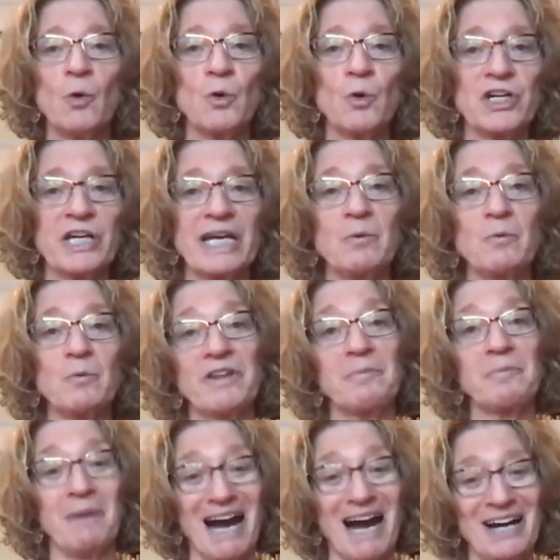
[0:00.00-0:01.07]
working
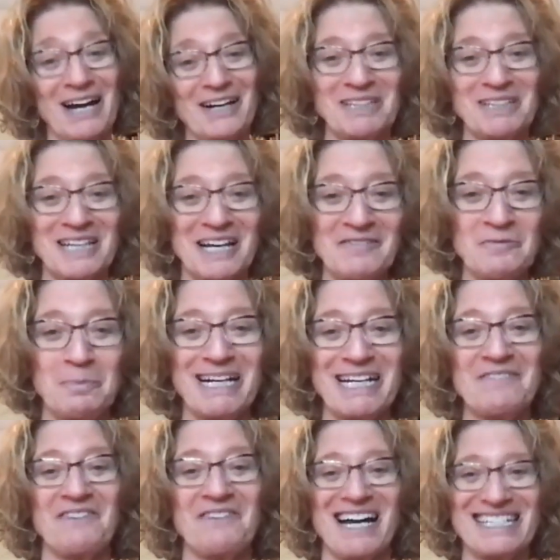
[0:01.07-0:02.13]
with our beloved
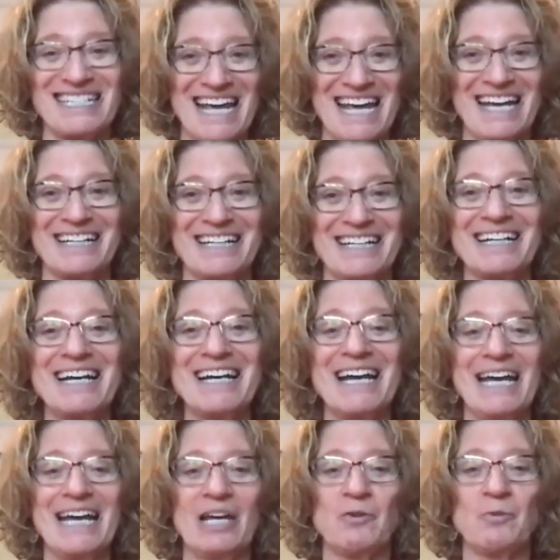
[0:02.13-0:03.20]
Bunny Fontana
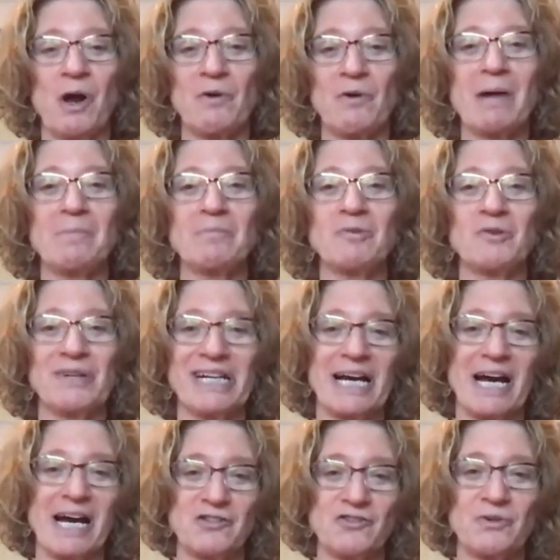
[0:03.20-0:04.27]
in Raramuri
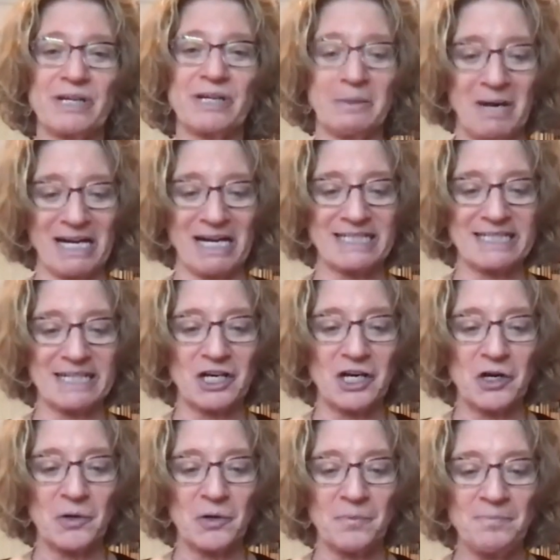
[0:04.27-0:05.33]
country in
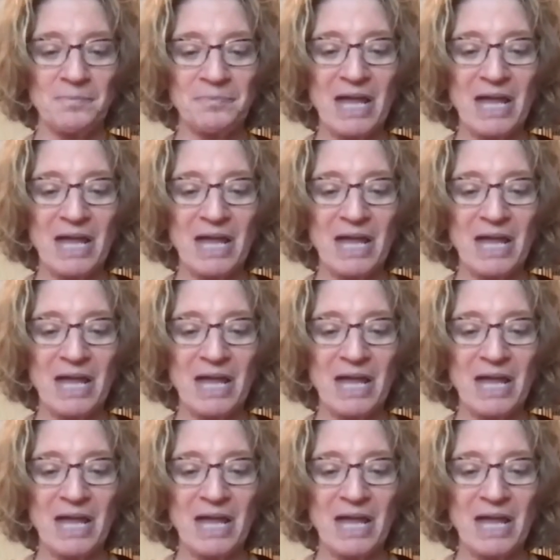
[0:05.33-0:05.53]
Mexico.